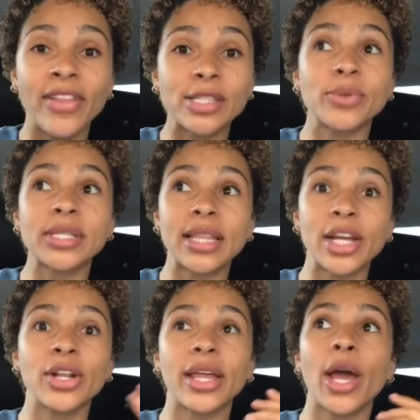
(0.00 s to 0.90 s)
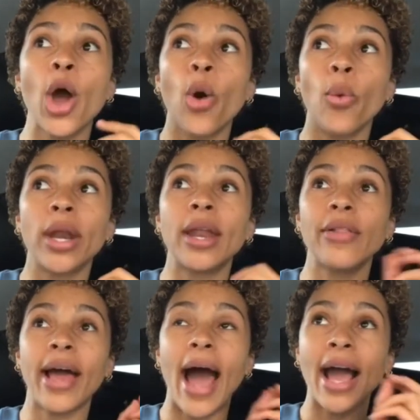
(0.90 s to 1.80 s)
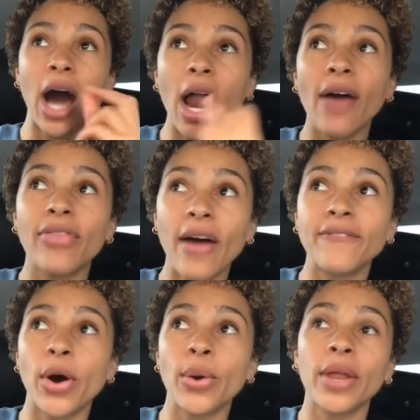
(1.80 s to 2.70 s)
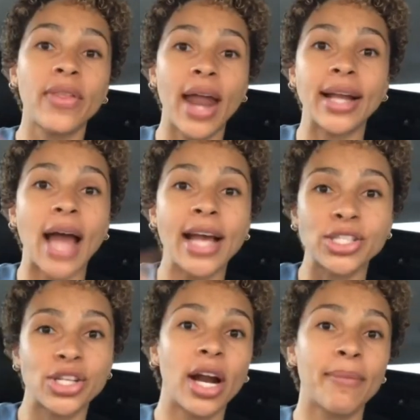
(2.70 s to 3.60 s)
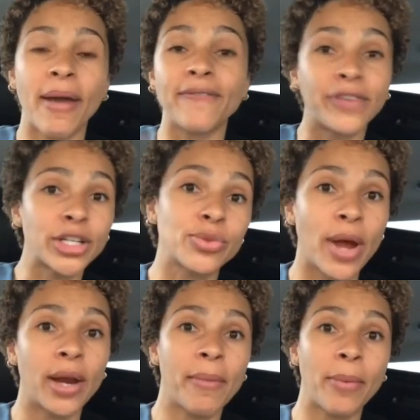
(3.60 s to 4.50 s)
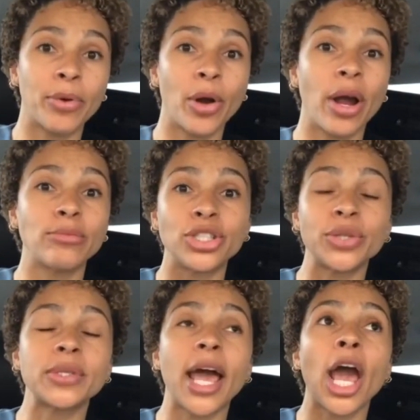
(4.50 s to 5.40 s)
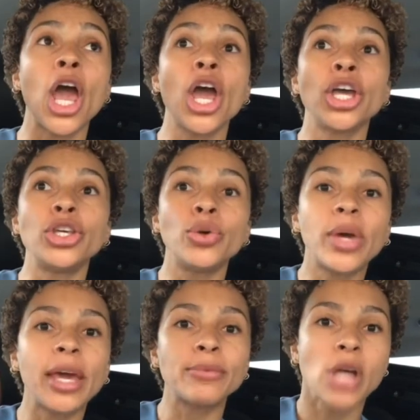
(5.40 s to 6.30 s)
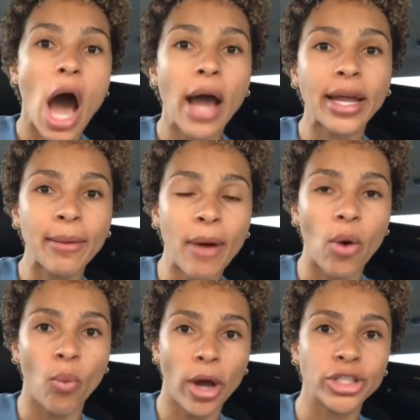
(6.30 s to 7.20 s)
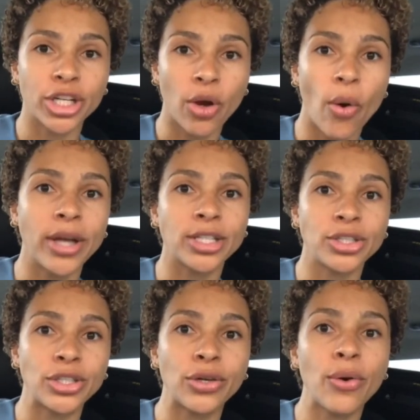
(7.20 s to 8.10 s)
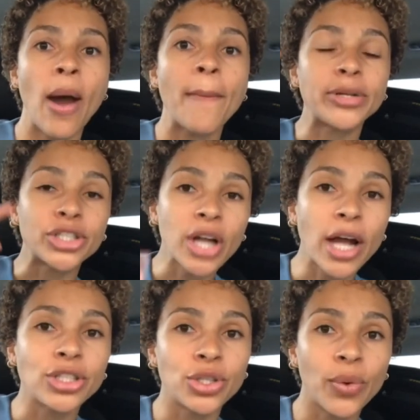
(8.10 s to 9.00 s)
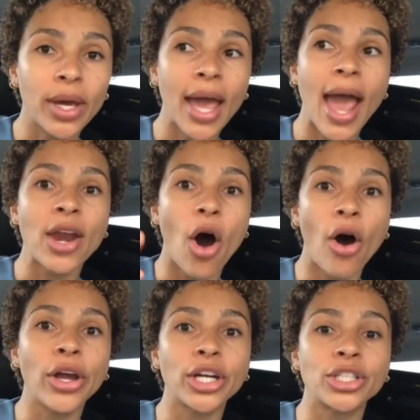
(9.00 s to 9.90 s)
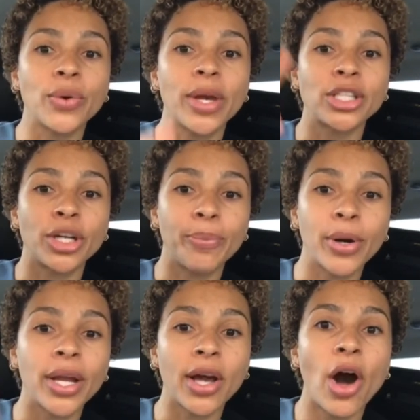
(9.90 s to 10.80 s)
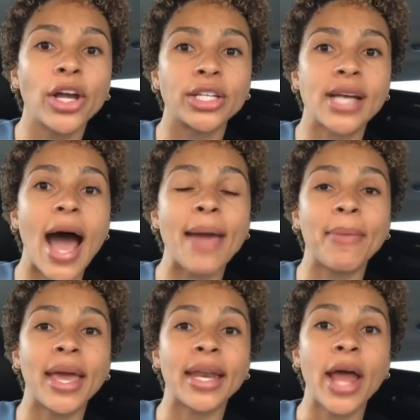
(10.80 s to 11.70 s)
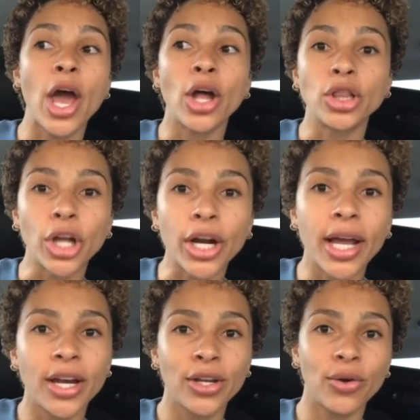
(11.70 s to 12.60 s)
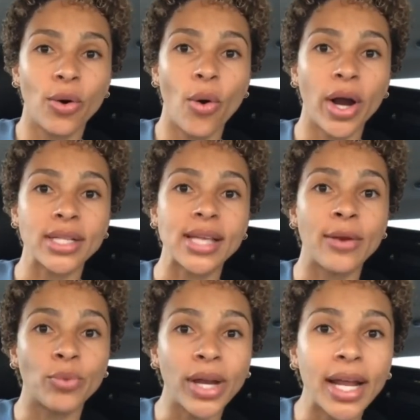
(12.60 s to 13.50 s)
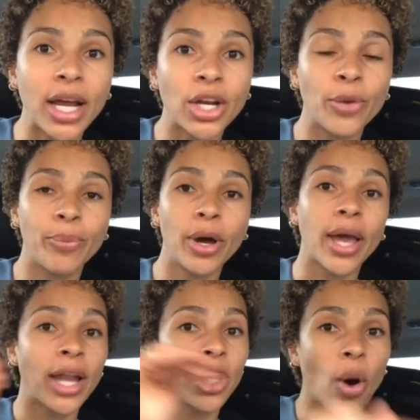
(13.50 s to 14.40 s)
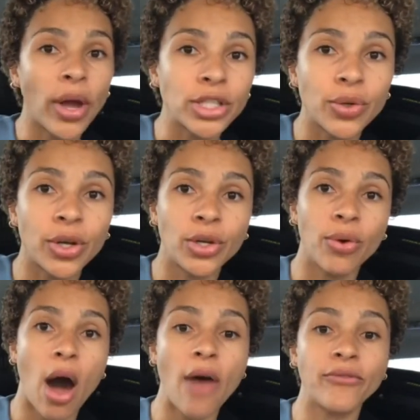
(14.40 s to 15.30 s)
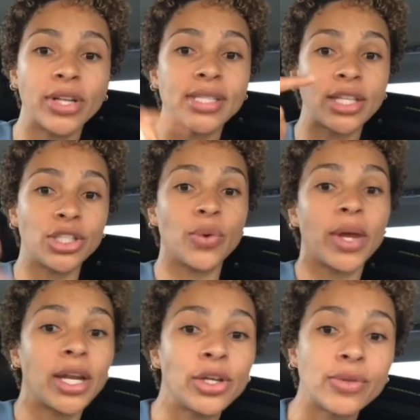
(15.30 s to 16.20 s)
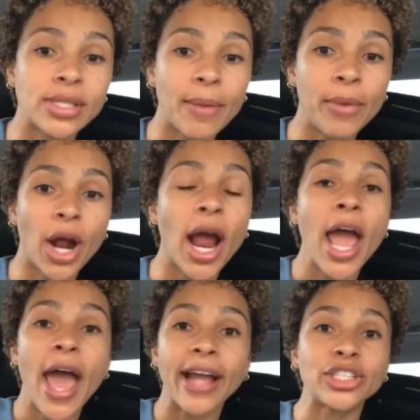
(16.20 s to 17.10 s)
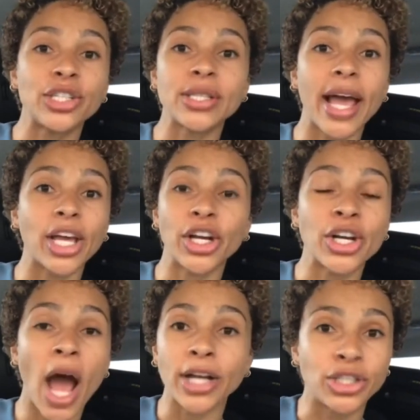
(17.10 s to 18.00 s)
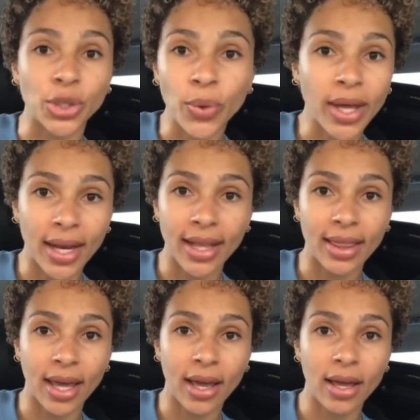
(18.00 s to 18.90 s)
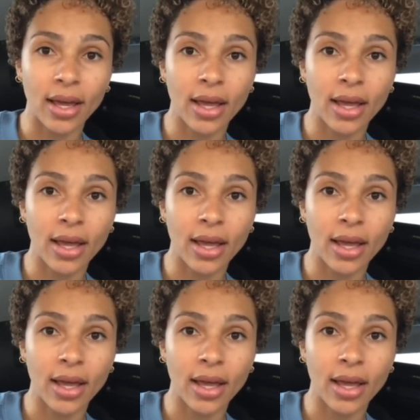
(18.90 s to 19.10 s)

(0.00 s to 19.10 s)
this was literally when, like, I got off that phone, and then I started my first round of my program. She was like, you keep talking about what you're going to do, but you're not doing it, and all you're doing is you're putting all your time in learning a new course and reading a new book and going to a new conference and doing a new seminar. And she's like, you're not doing anything.